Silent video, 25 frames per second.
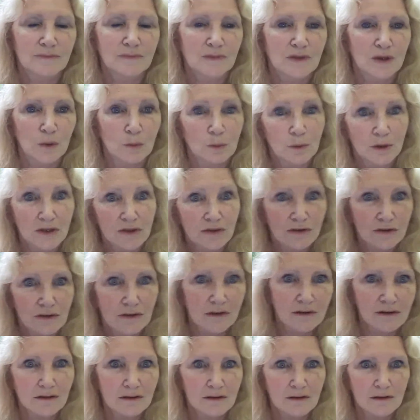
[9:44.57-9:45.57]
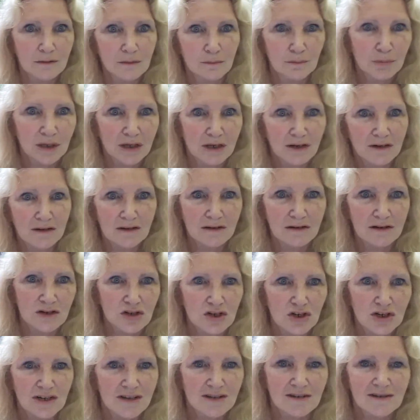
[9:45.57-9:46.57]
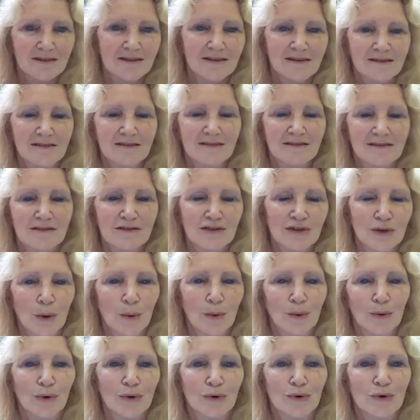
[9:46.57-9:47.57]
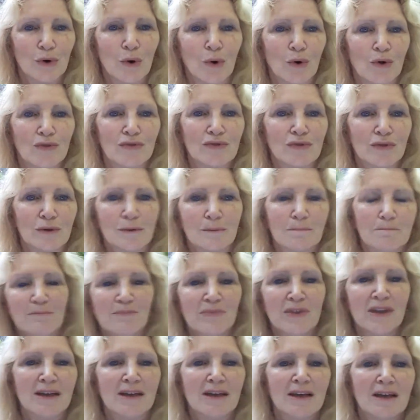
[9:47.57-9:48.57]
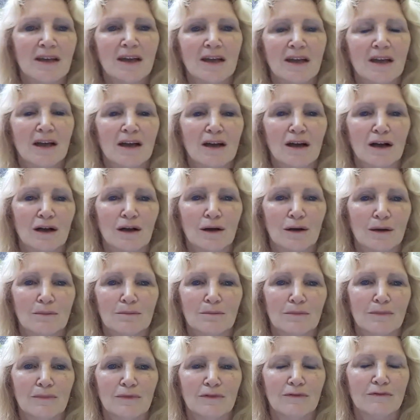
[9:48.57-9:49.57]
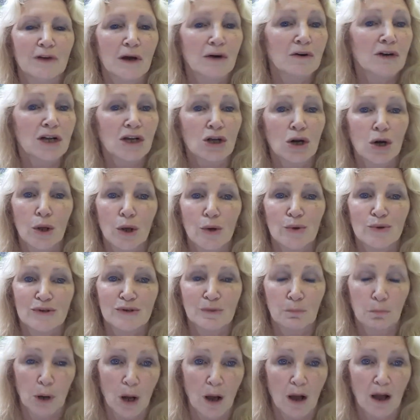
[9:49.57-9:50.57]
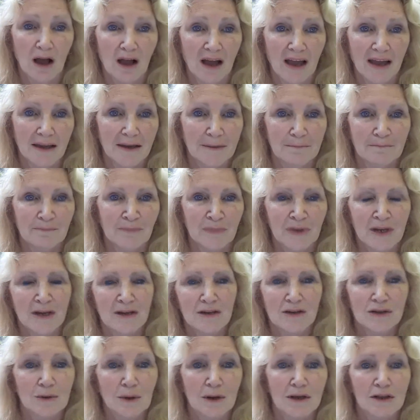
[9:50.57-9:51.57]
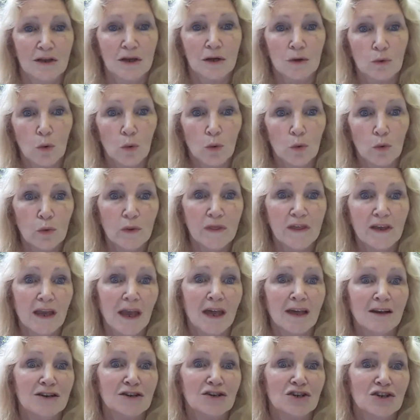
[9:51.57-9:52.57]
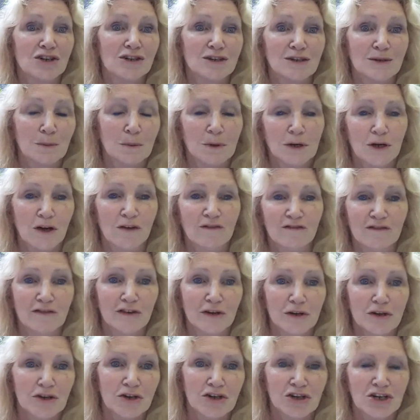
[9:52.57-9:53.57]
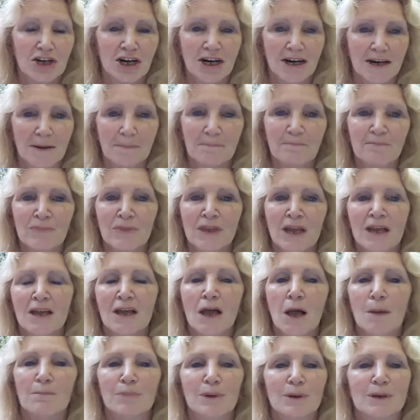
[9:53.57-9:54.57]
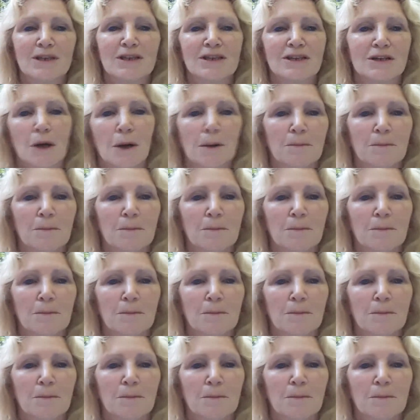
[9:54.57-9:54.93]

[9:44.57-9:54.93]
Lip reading: with the big dishes and so on them, very close by. So I think all the energies were converging. But